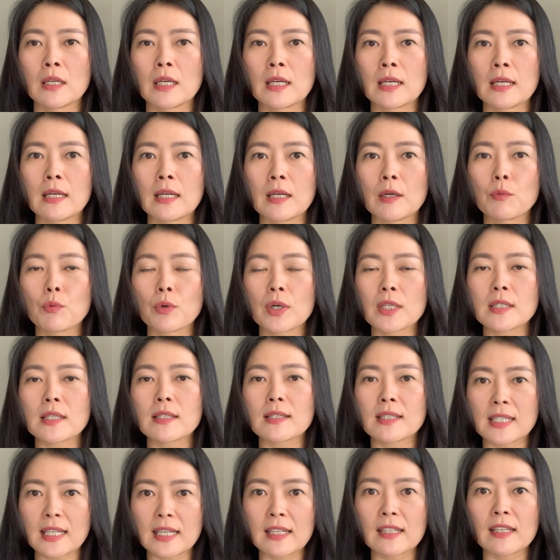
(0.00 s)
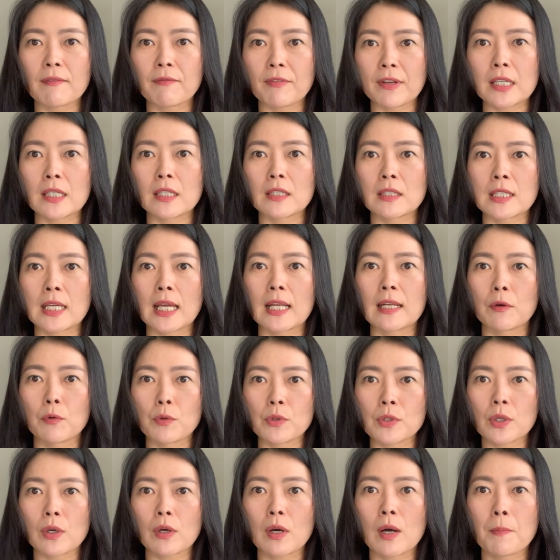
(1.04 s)
it was significant, and
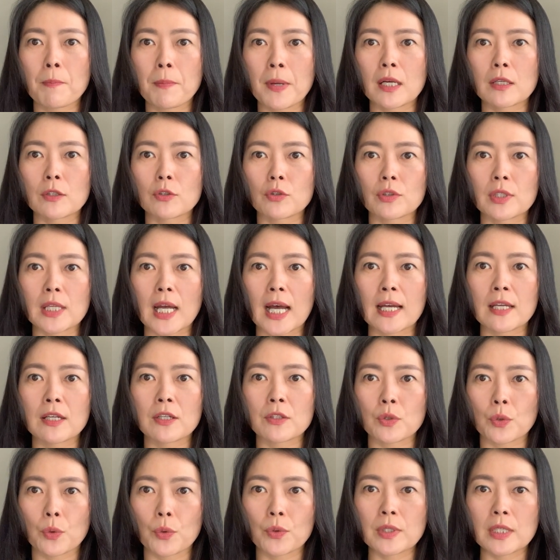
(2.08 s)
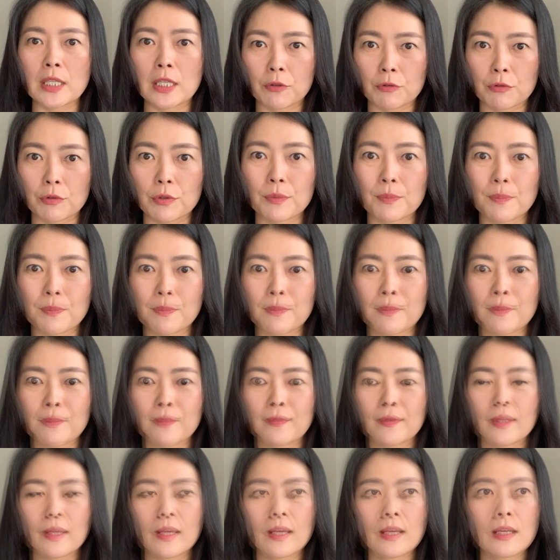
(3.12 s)
also compared to diet-only group.
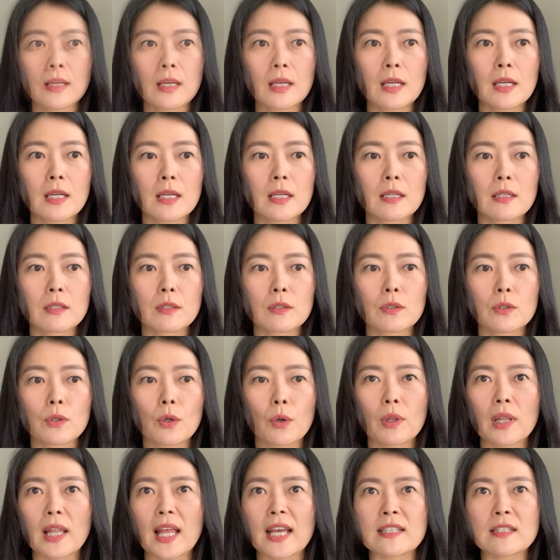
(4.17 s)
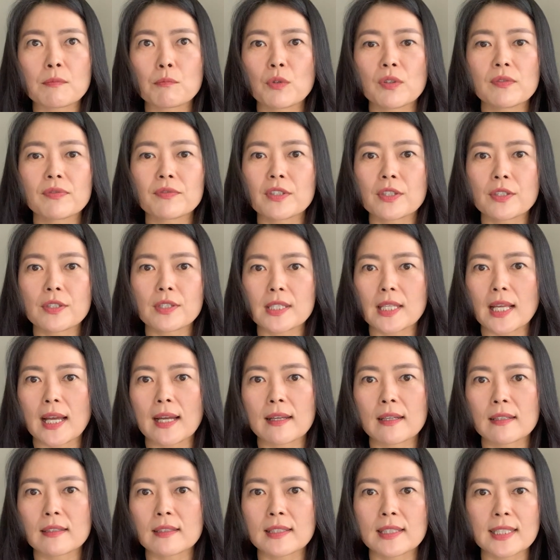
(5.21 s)
So let's move to
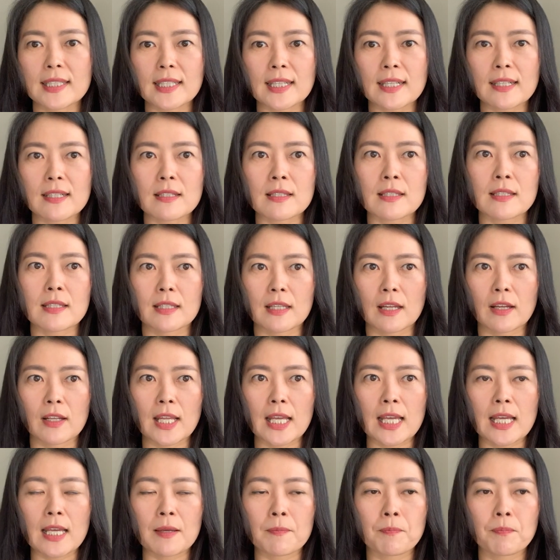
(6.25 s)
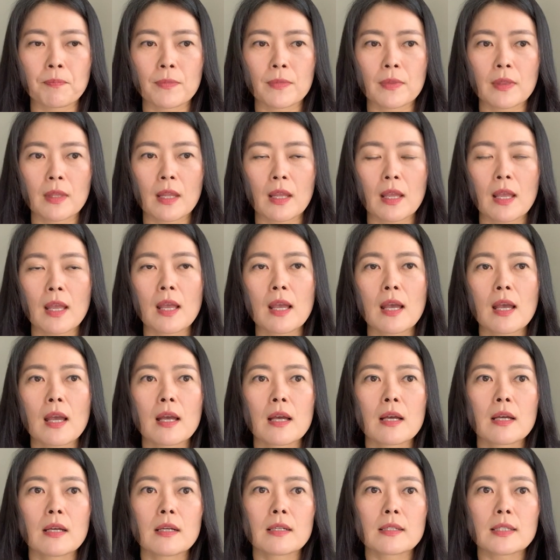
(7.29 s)
second clinical study.
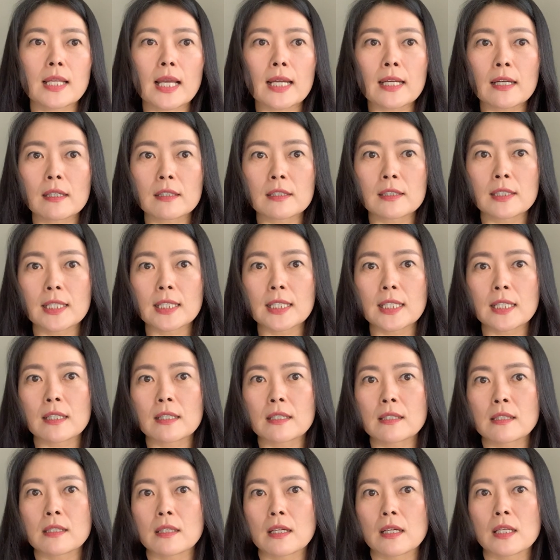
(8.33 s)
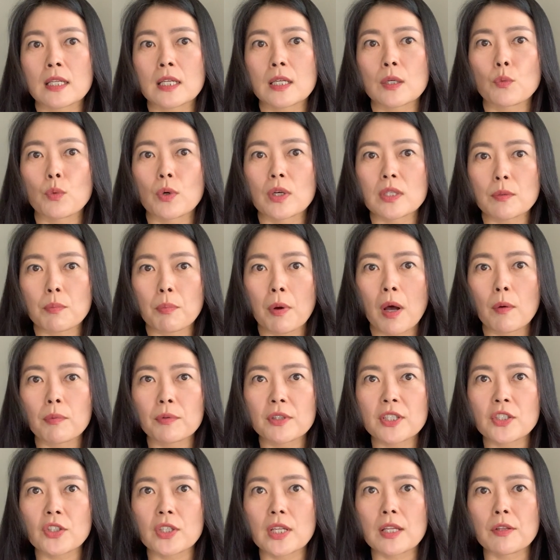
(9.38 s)
Second clinical study was
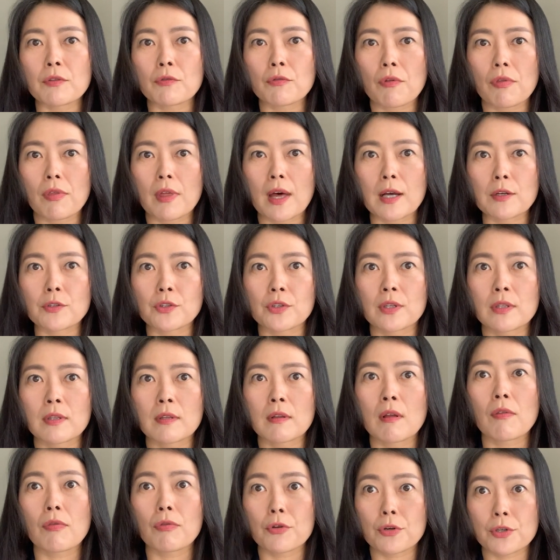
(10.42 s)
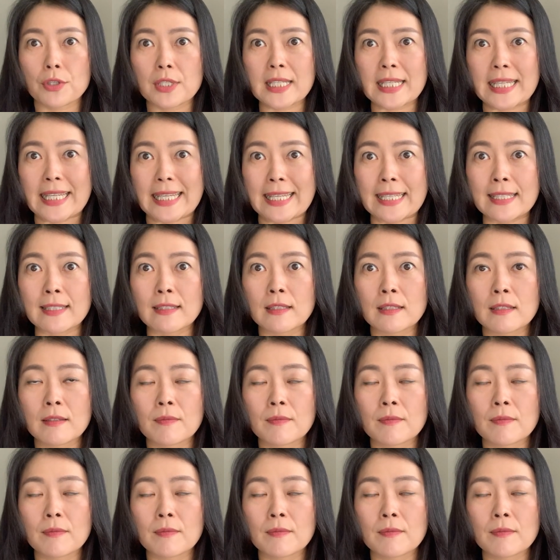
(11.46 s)
published in 2013,